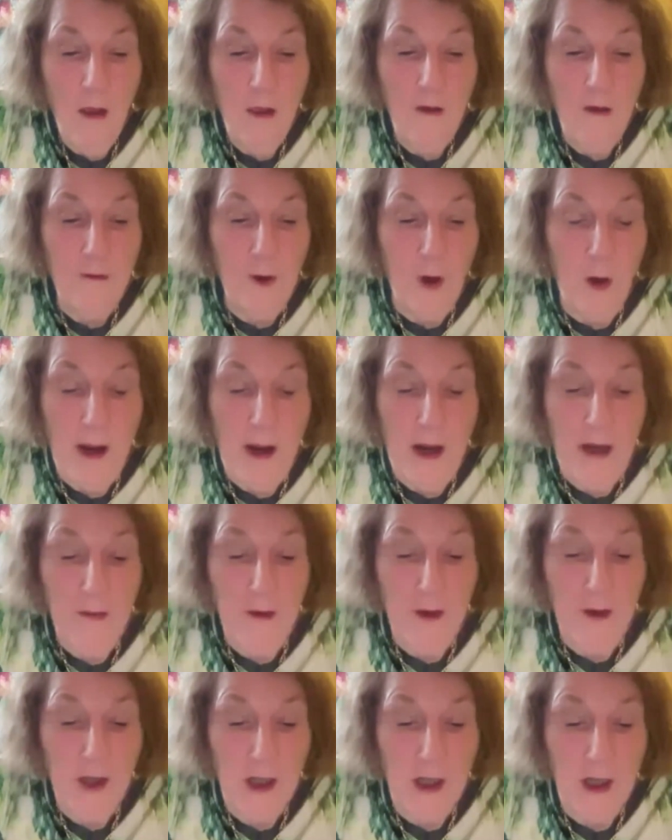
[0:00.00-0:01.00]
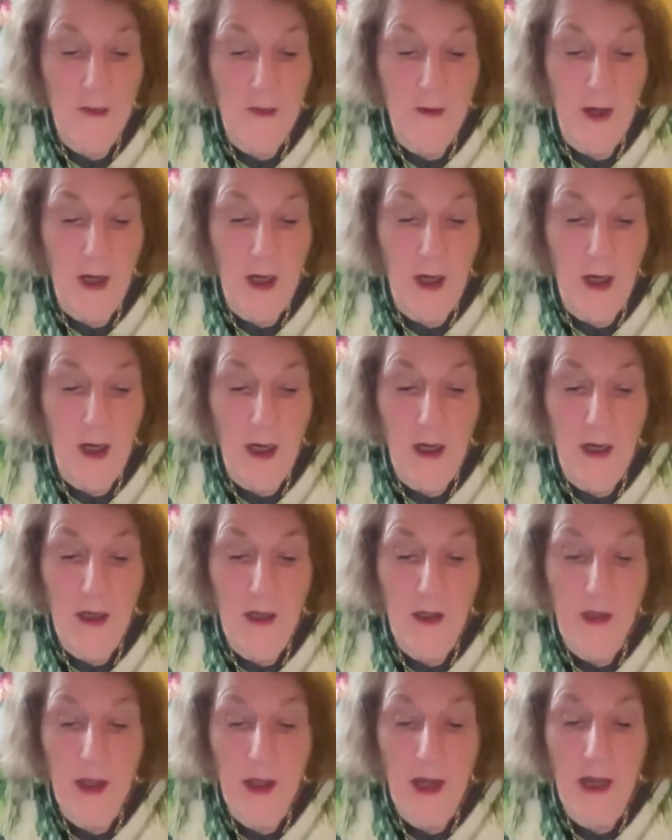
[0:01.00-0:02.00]
The format of this evening
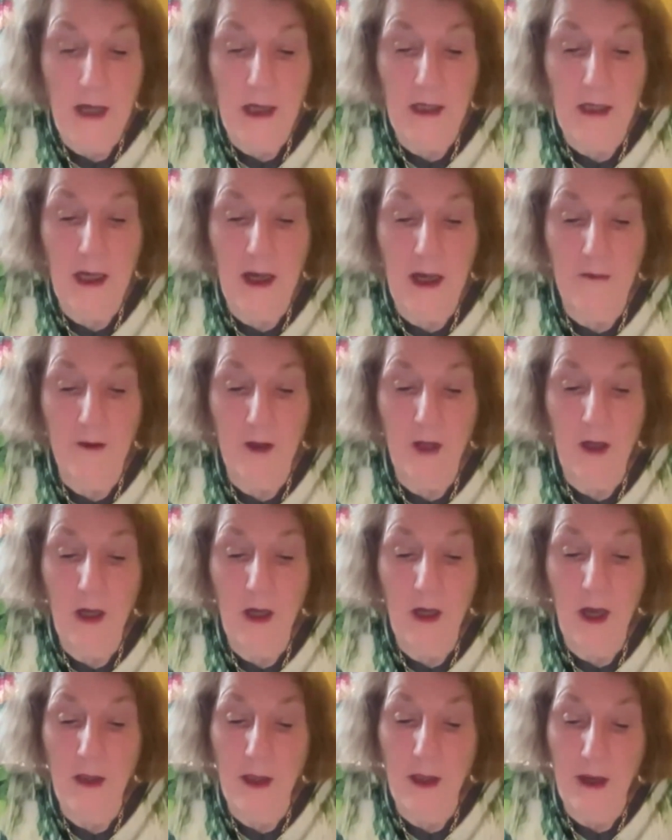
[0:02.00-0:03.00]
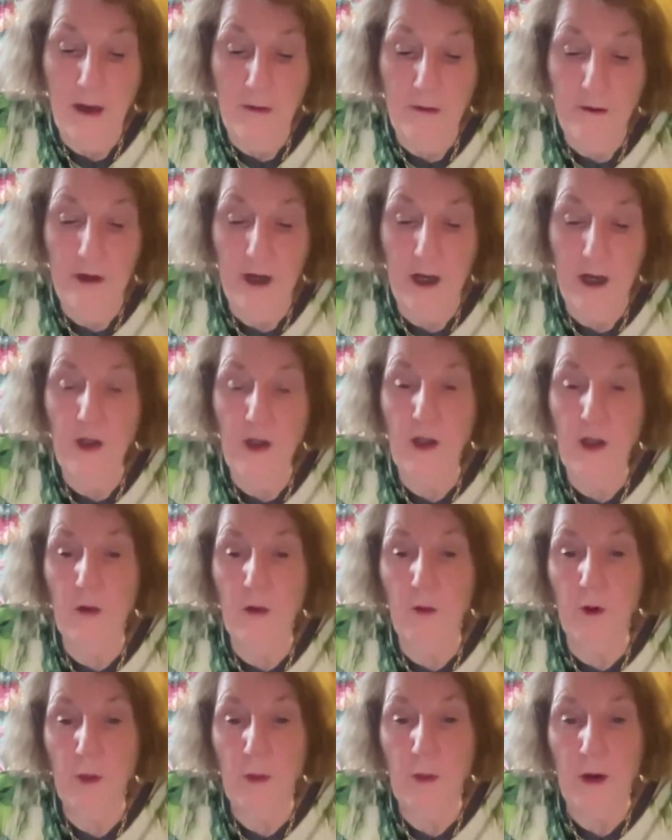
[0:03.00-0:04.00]
is that Kevin and then
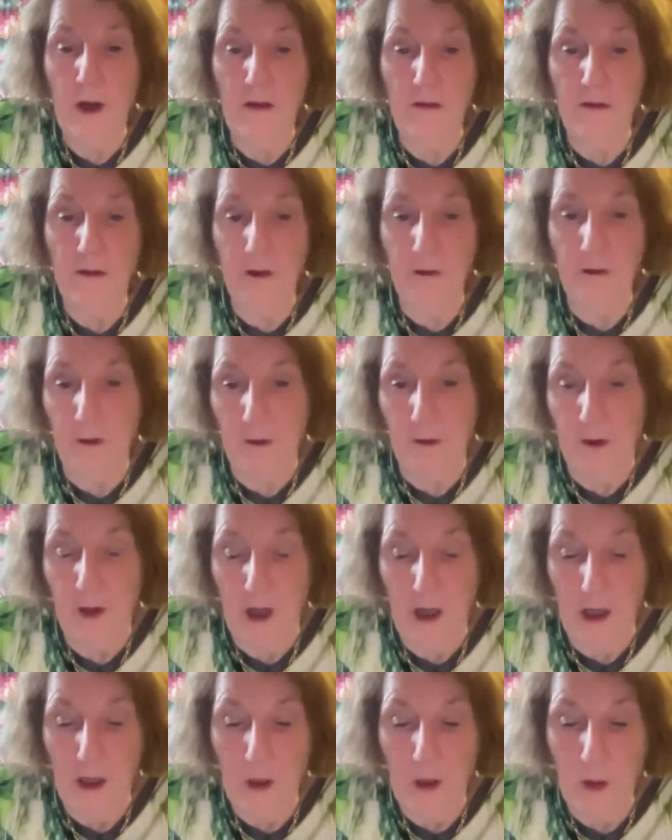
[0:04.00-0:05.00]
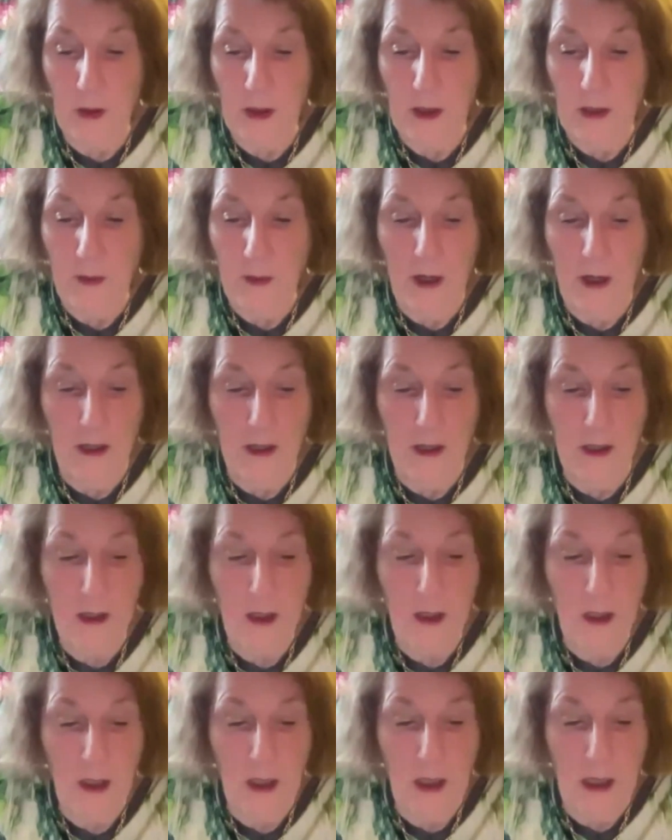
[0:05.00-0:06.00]
Francis will speak for 15 to 20 minutes
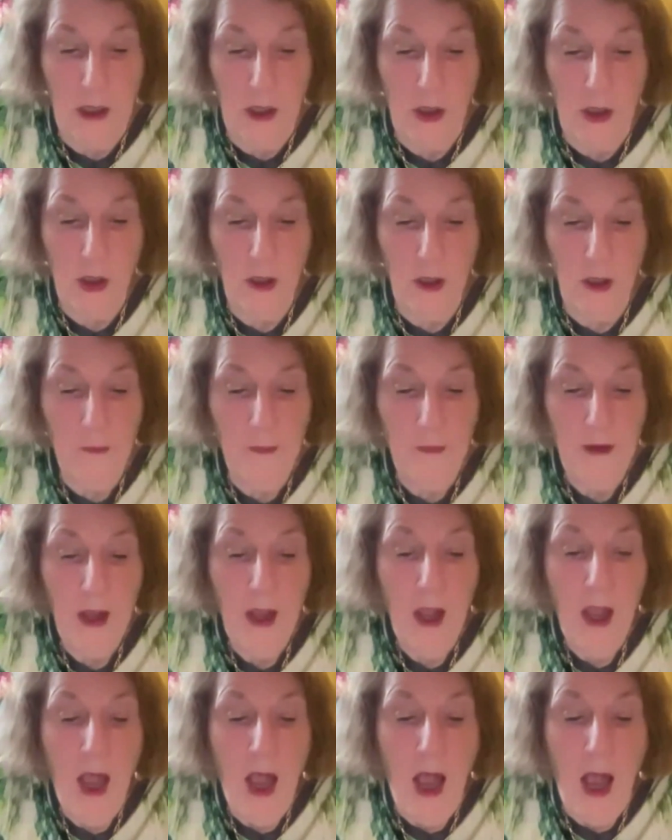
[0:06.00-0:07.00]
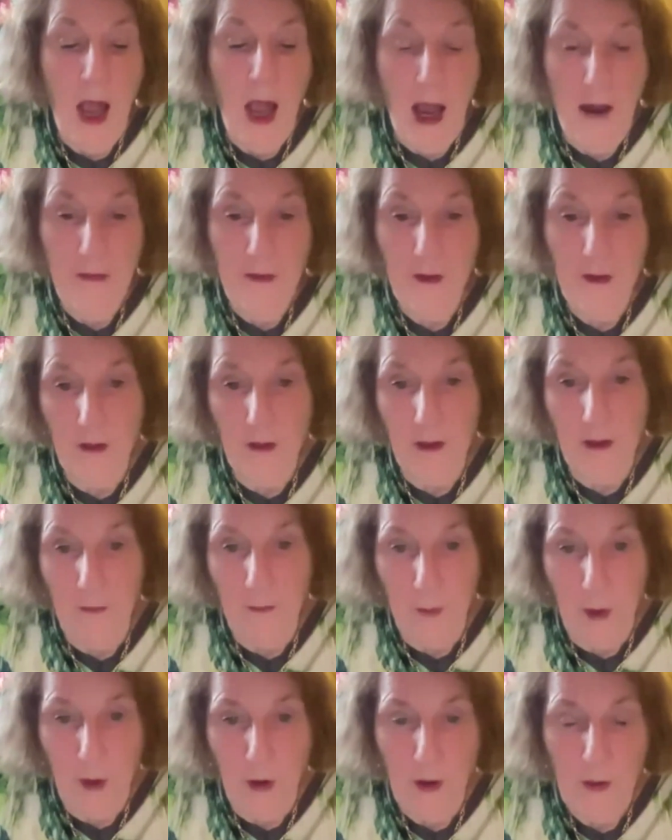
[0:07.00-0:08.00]
each. After
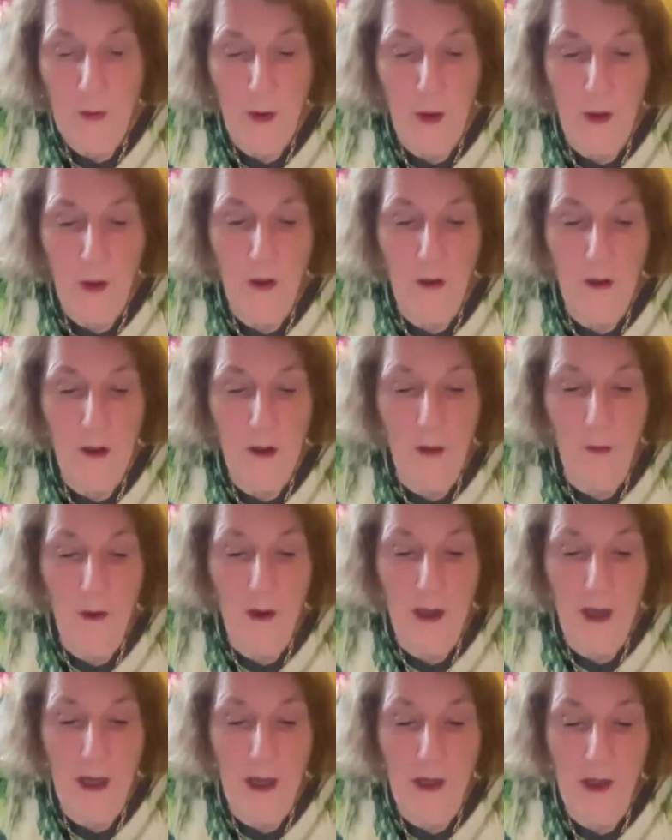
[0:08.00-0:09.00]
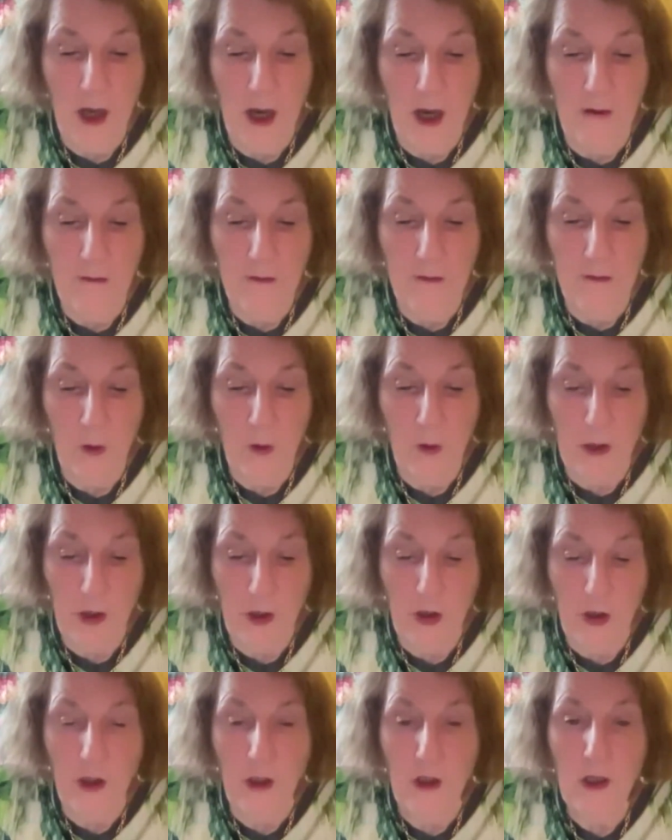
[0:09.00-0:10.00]
they've both spoken, there will be then time for
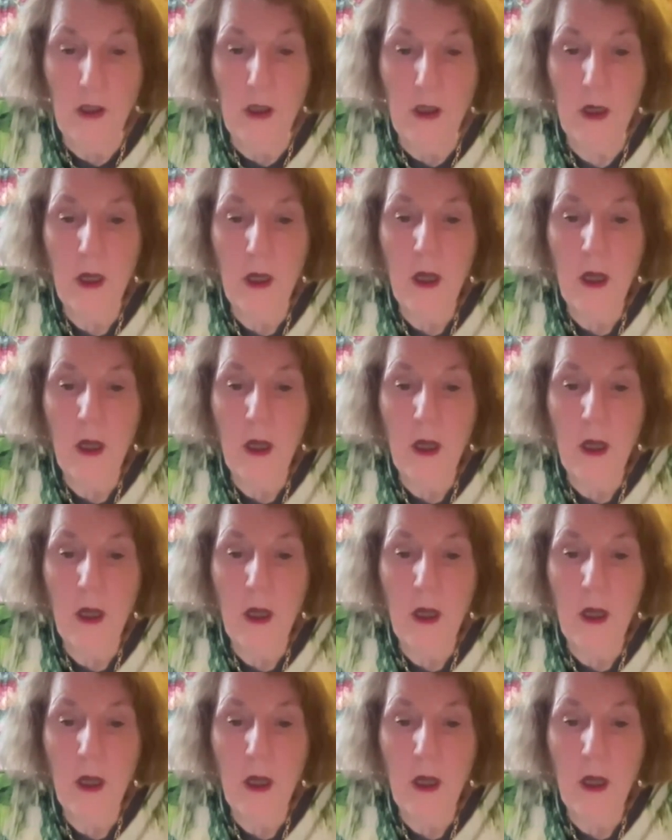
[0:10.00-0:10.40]
questions.